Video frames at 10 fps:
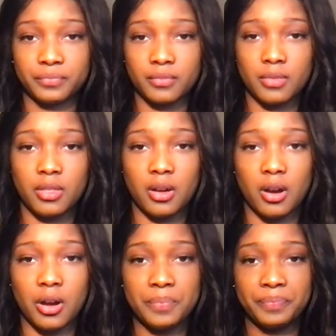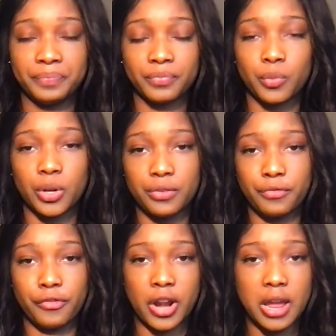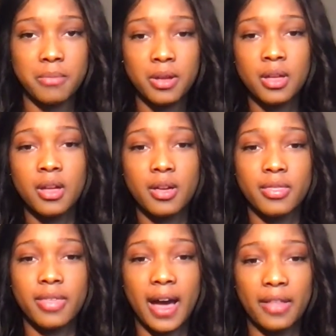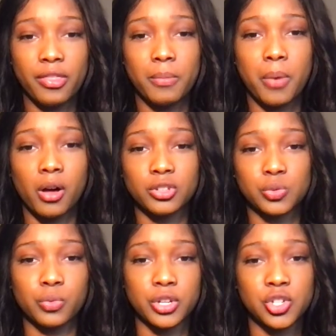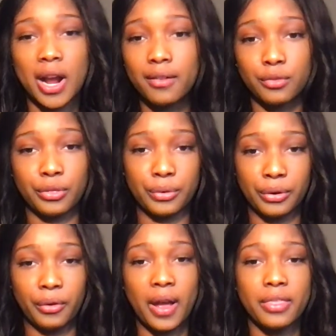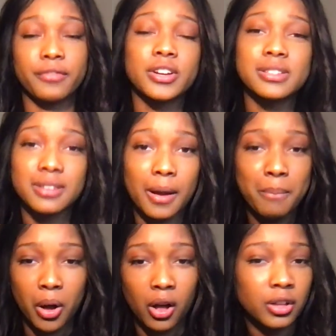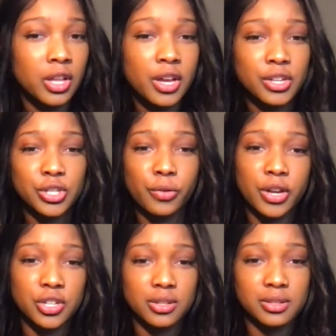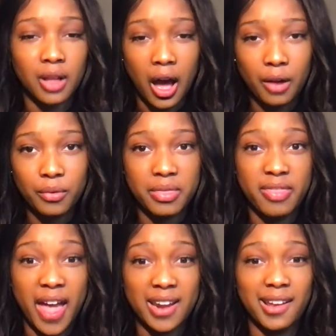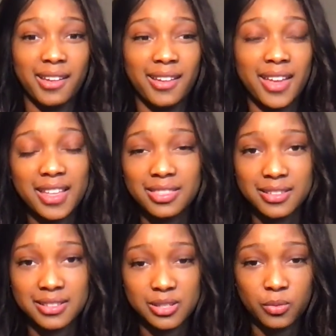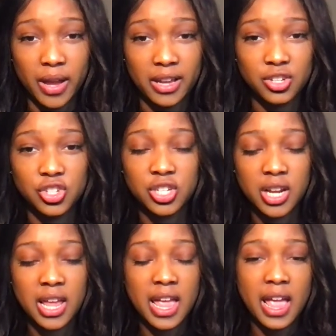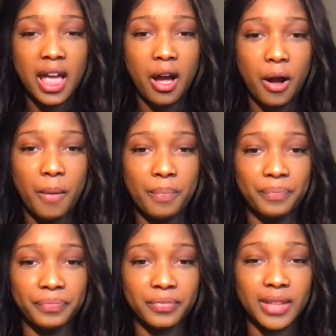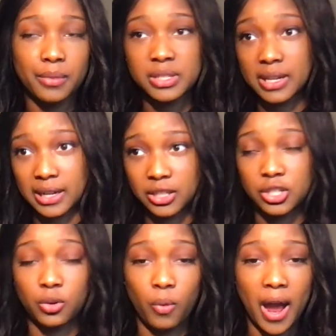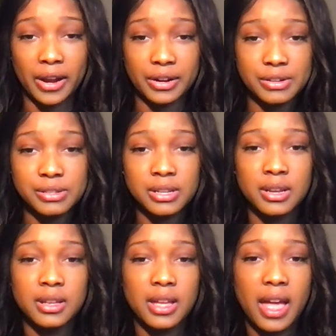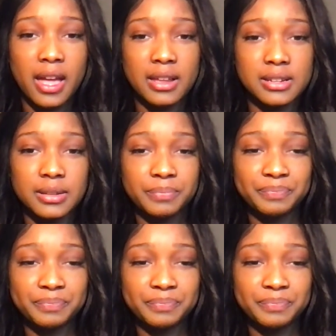the wooden frame that the balls would travel through, and the first gumball to reach a slot would then hit the switch that was connected to wires, and